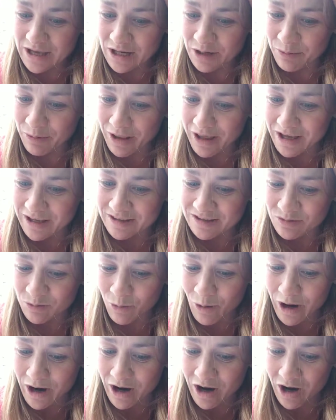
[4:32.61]
in a place
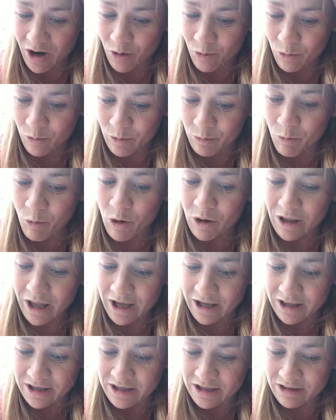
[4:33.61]
where we're more
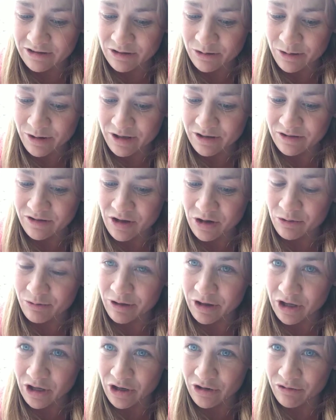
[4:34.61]
likely to do things that are
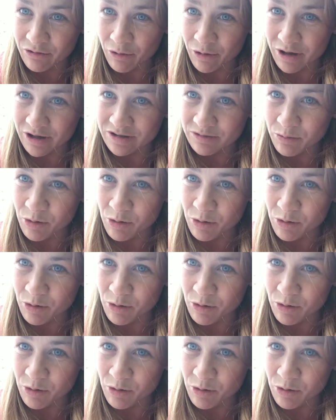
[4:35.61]
really good for us,